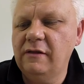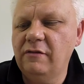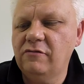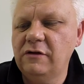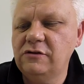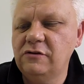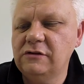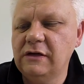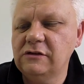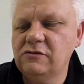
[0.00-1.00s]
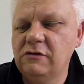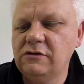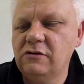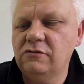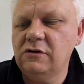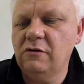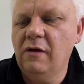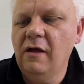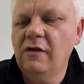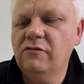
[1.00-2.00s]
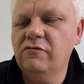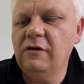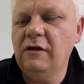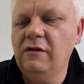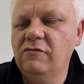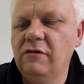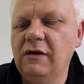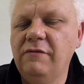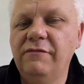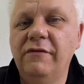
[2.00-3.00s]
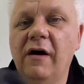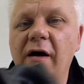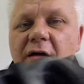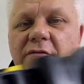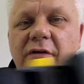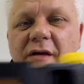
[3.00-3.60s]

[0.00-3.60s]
then 326, 322, 335.